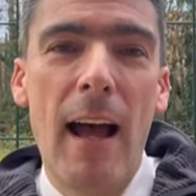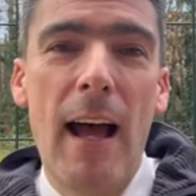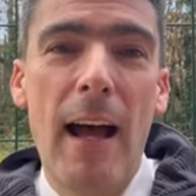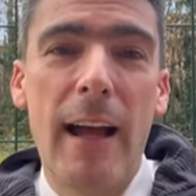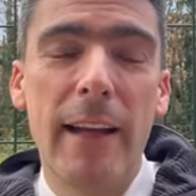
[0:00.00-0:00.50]

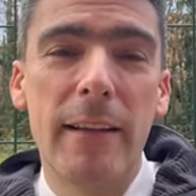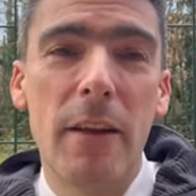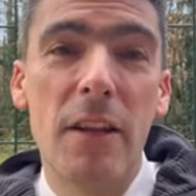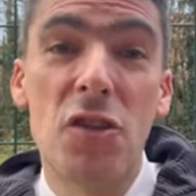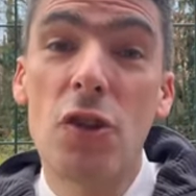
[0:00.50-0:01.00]
and
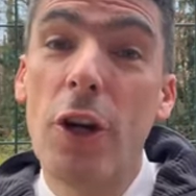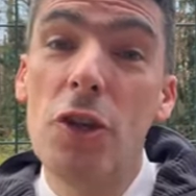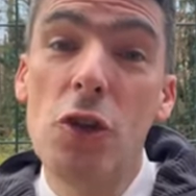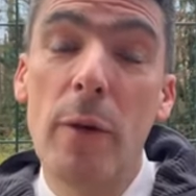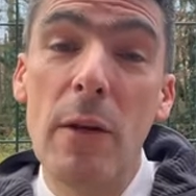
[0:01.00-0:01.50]
the
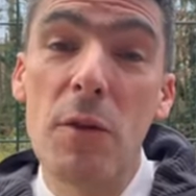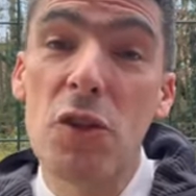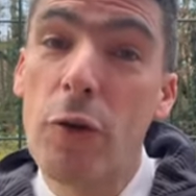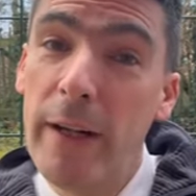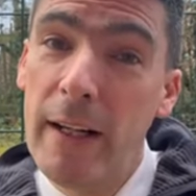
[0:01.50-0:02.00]
surgery was
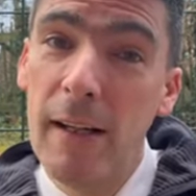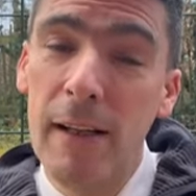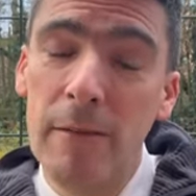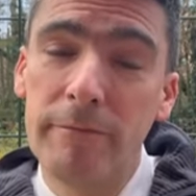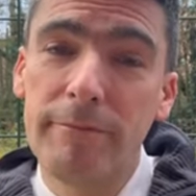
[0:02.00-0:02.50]
critical,